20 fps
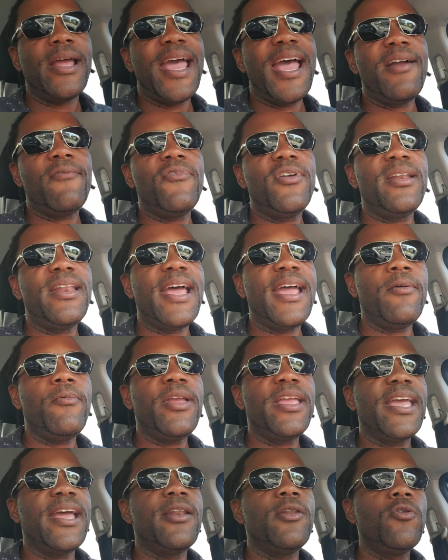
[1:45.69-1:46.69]
Every day
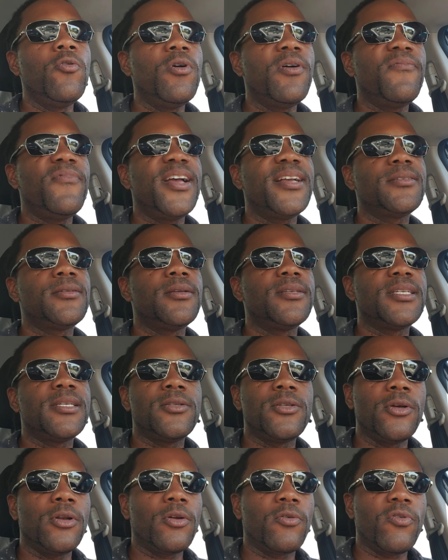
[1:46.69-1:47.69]
we get new investors
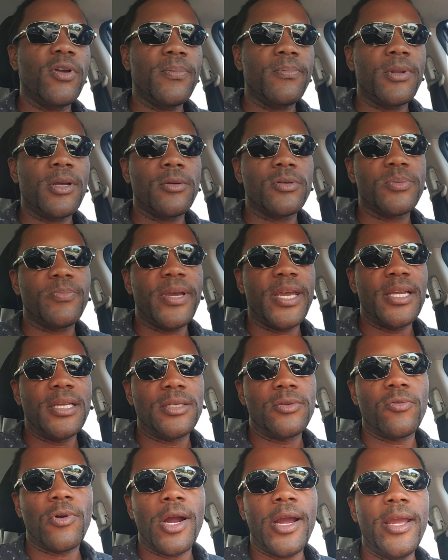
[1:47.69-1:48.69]
into the crypto
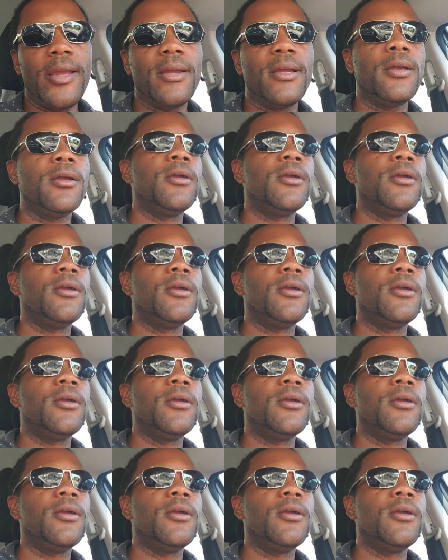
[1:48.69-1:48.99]
space, right?